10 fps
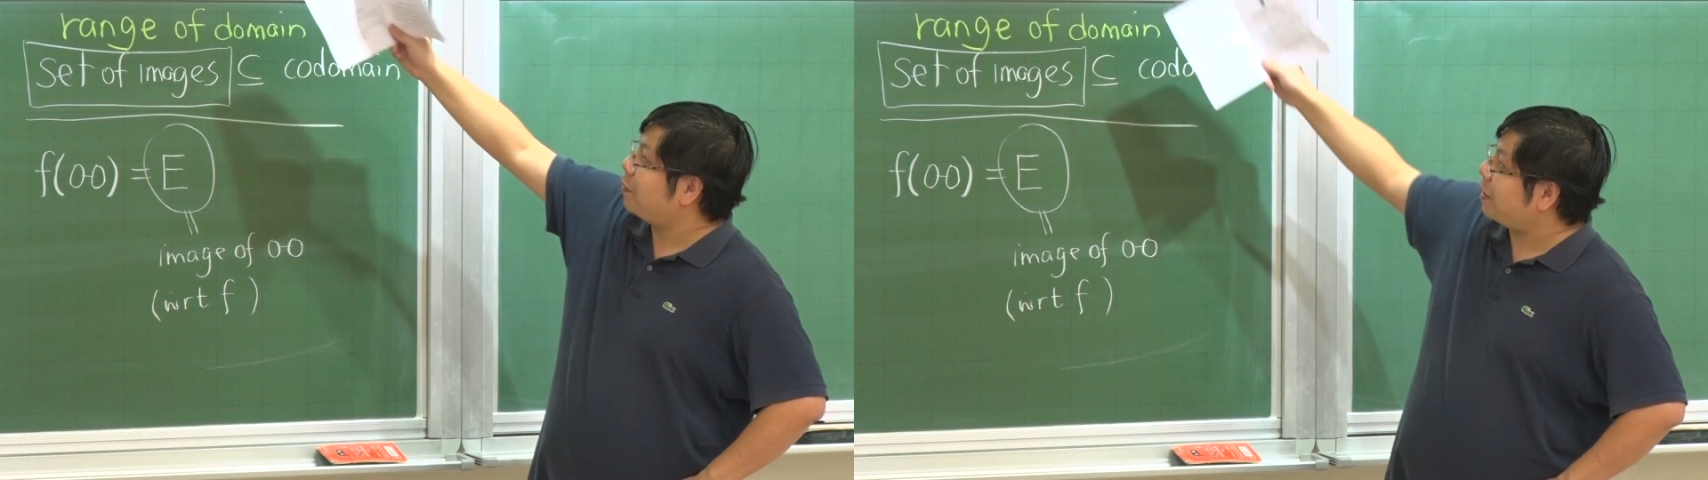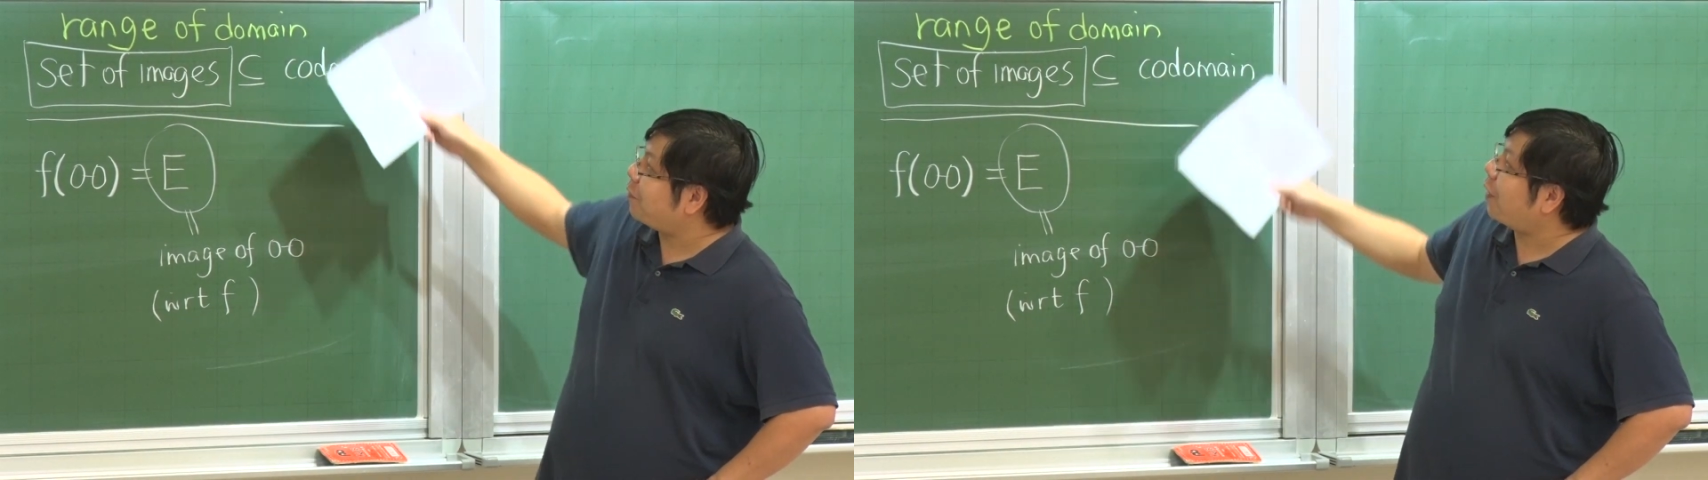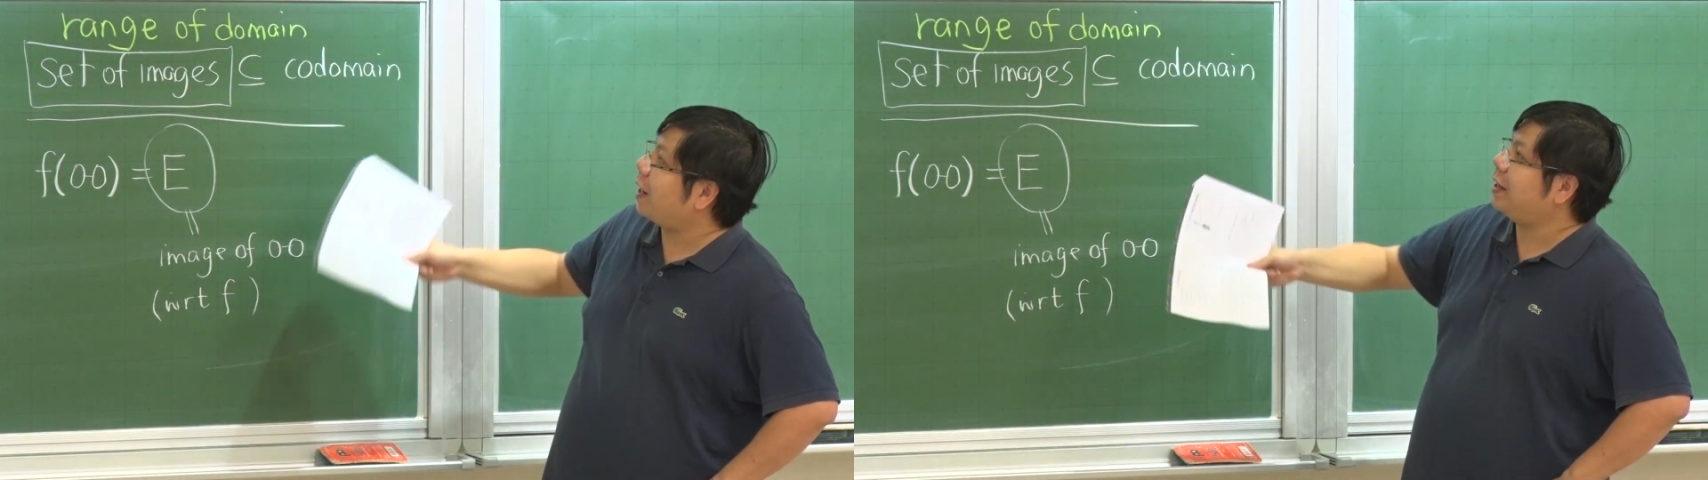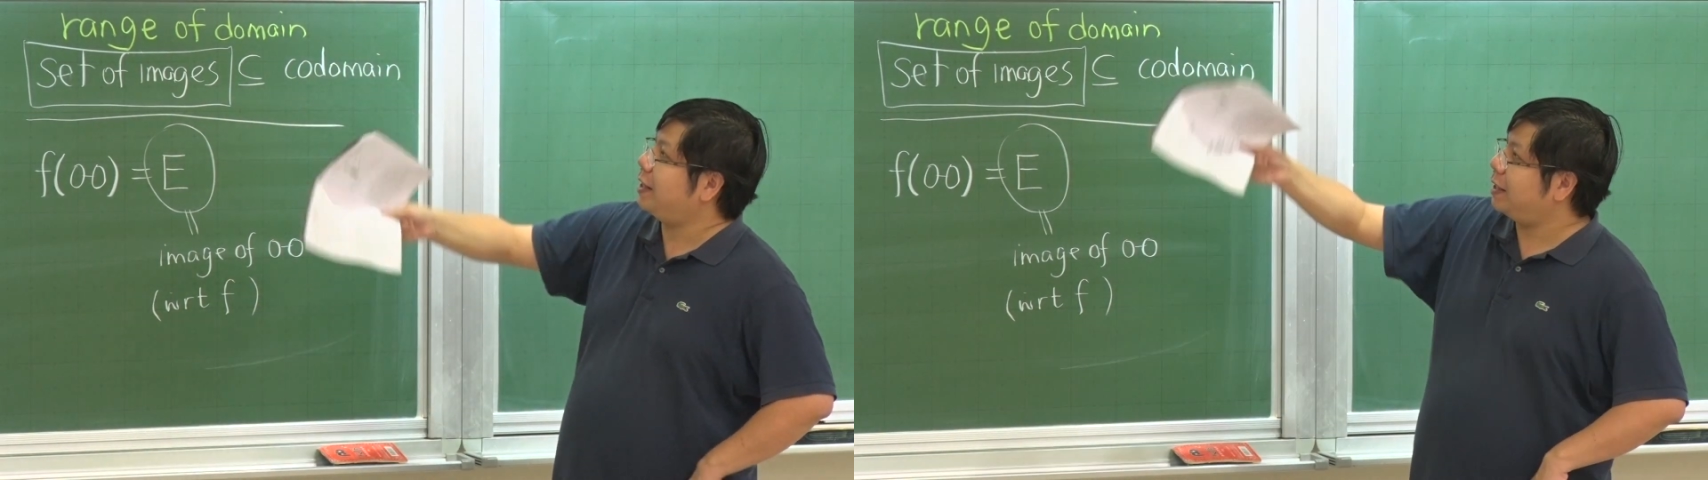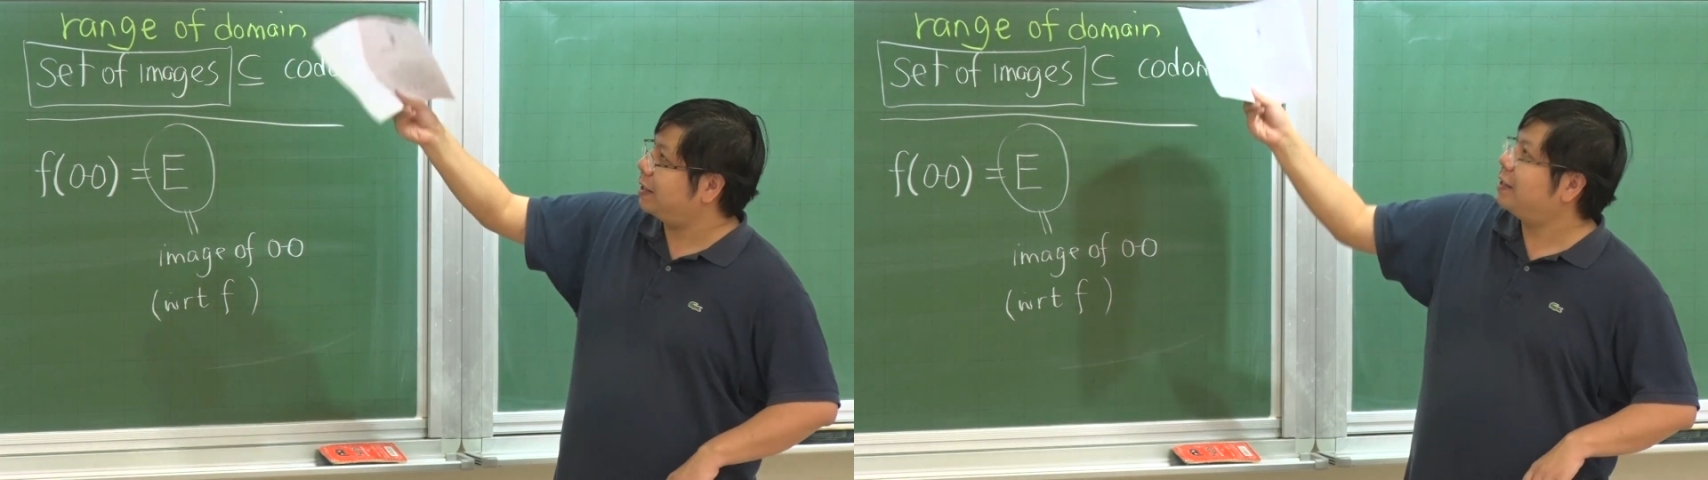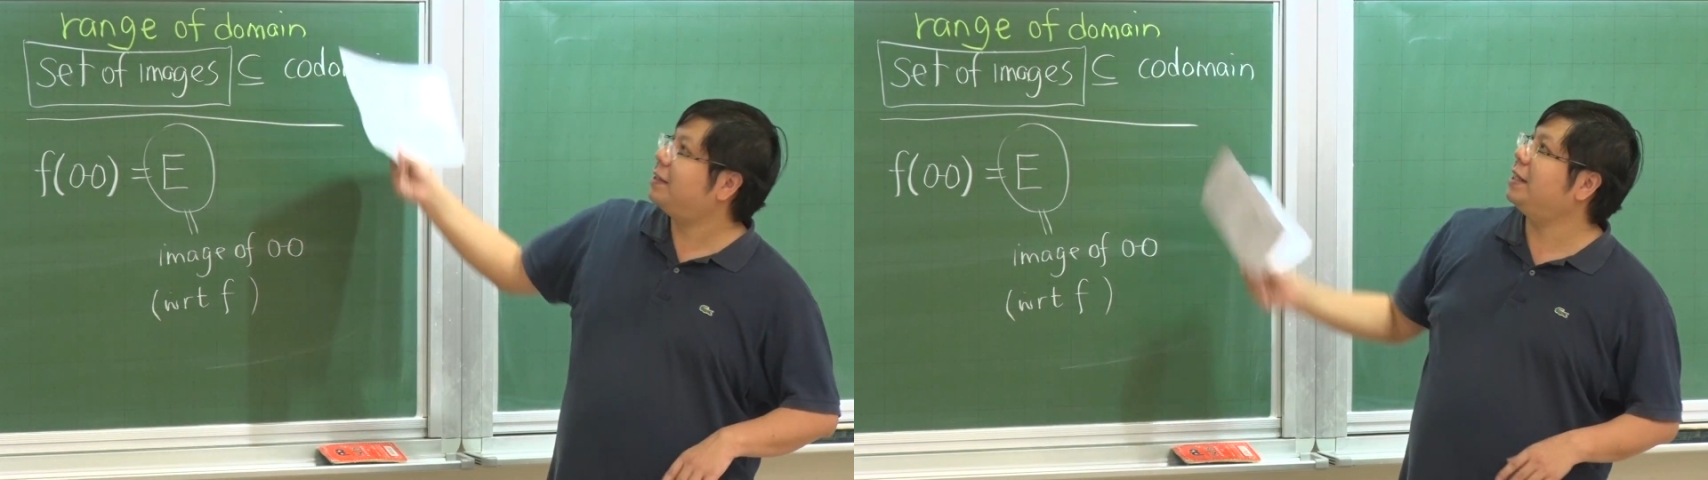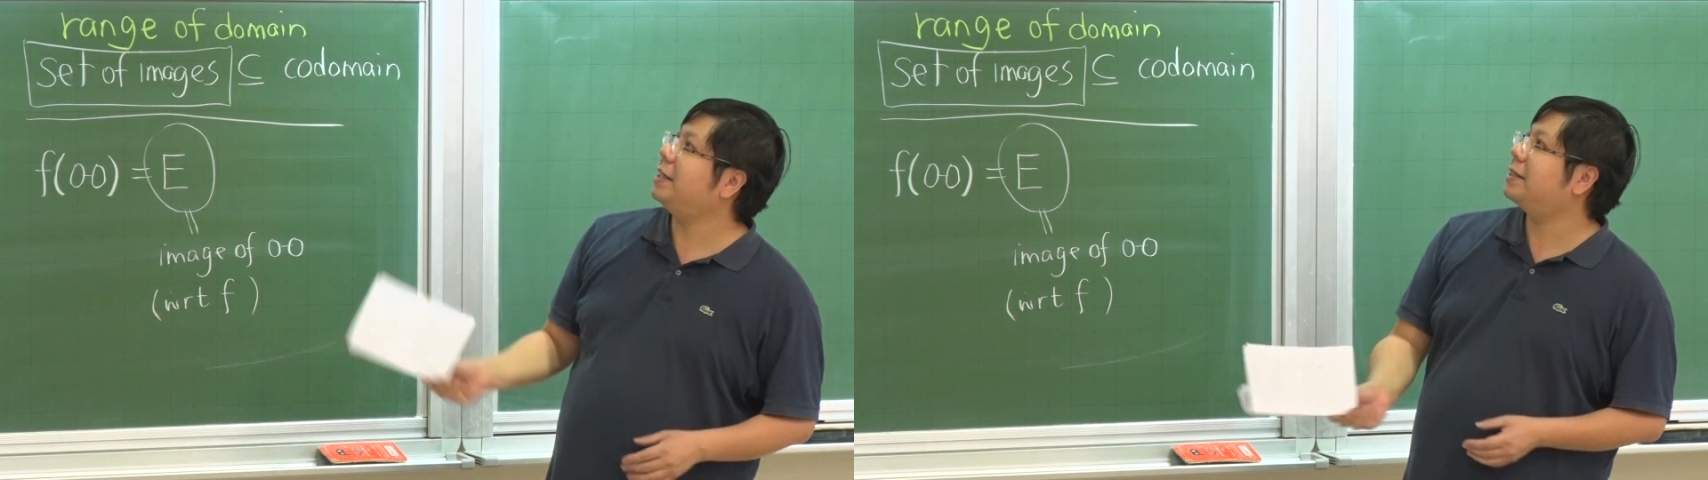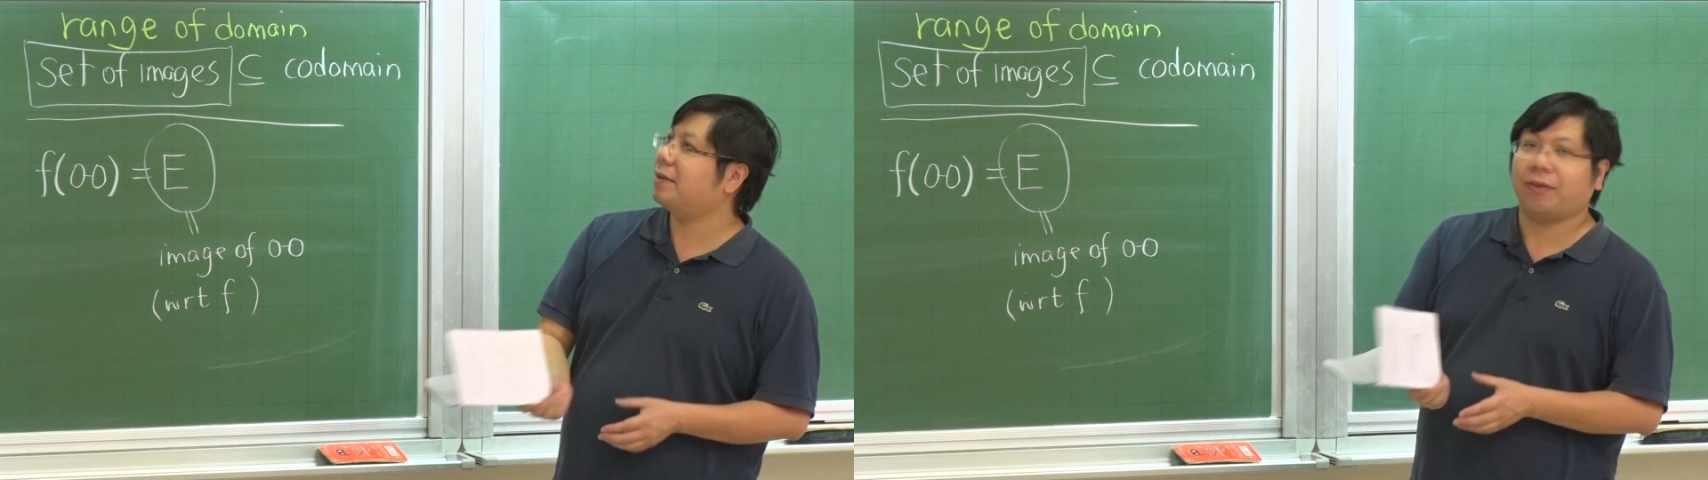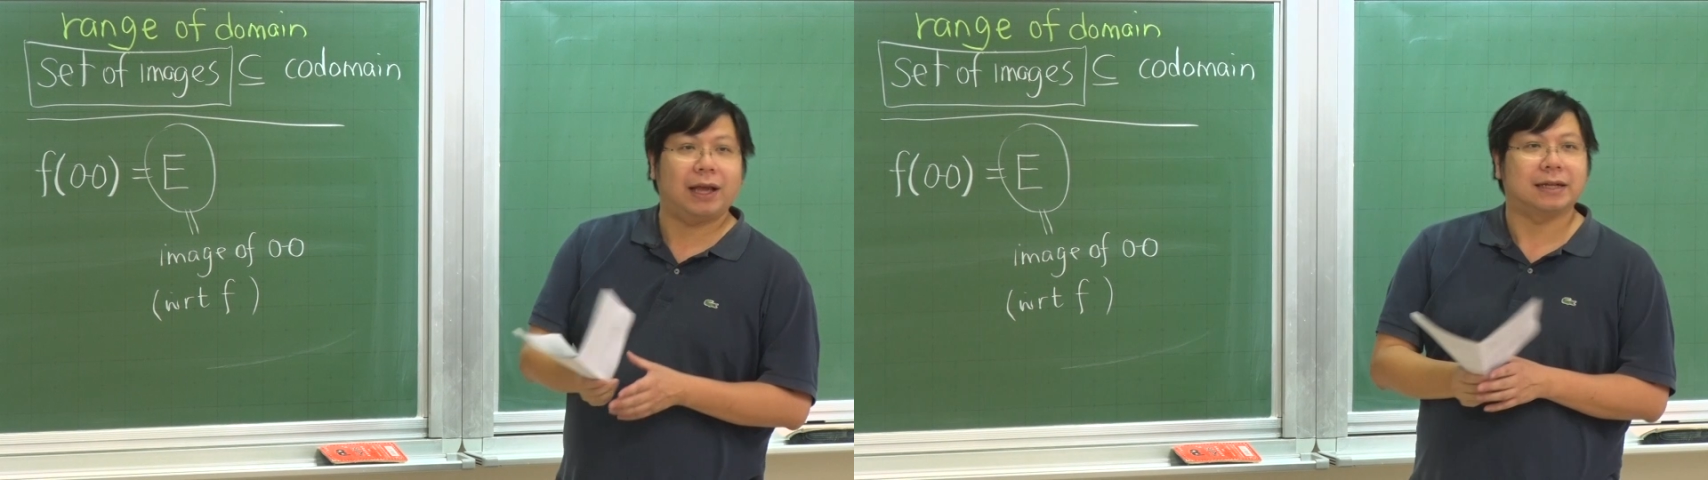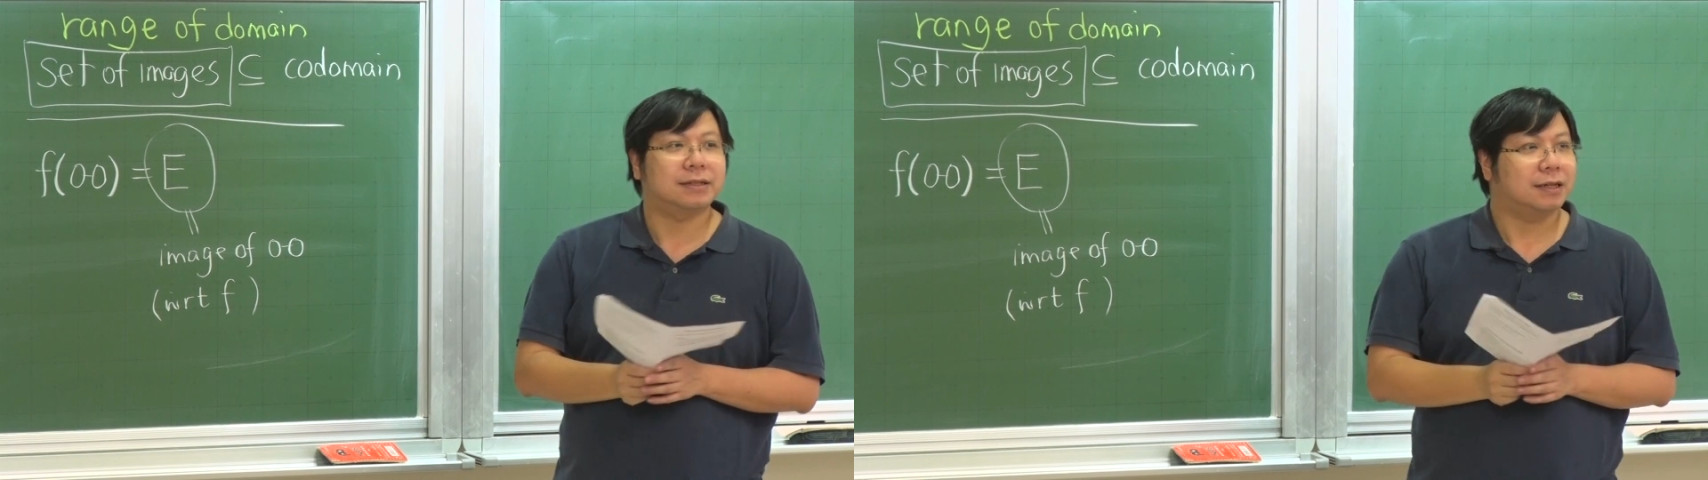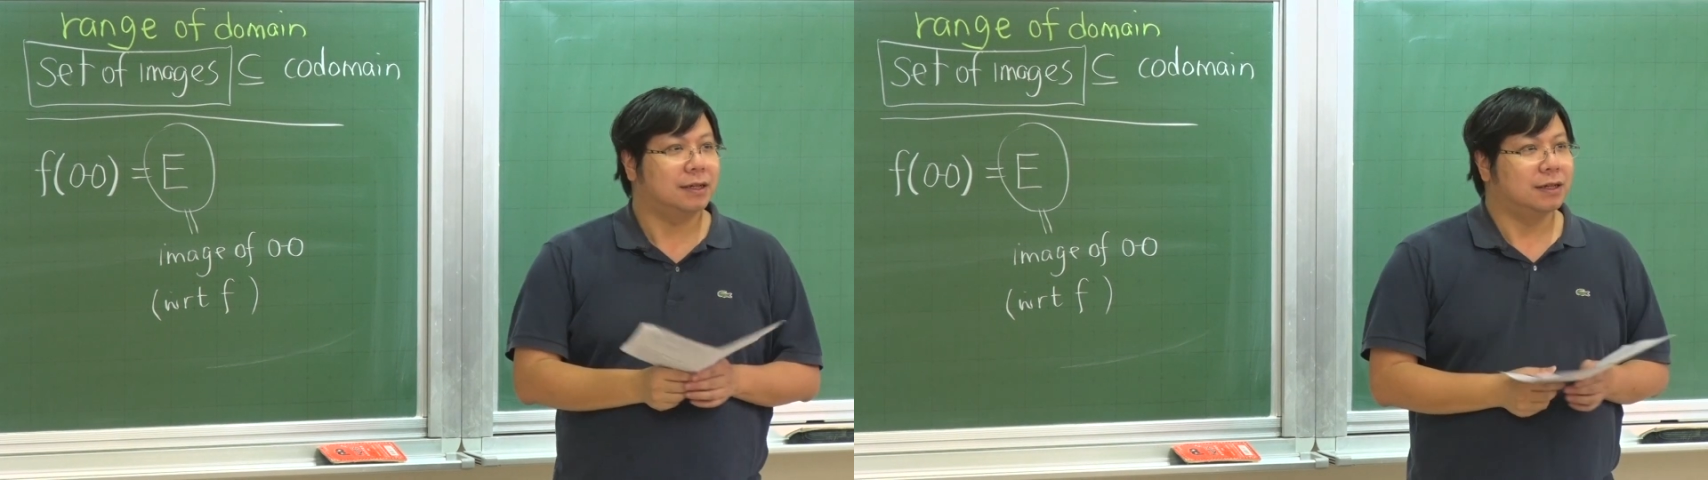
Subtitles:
defined these things,